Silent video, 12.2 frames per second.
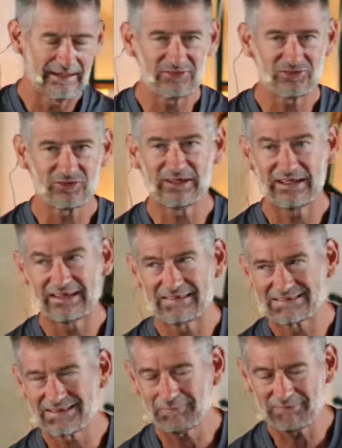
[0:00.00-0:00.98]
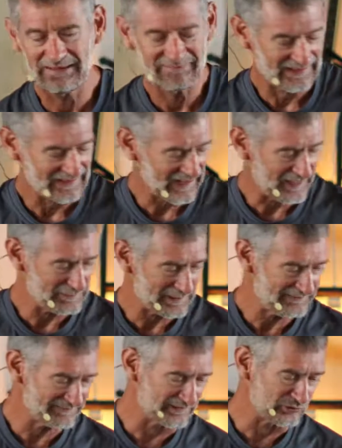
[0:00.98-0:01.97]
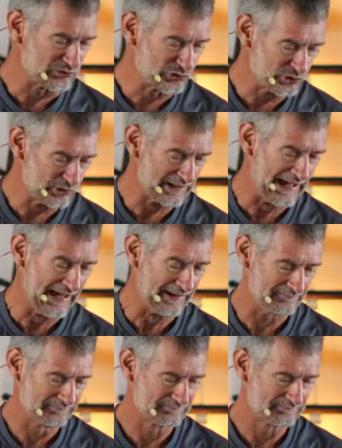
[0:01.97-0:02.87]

Is there something that I'm even good at?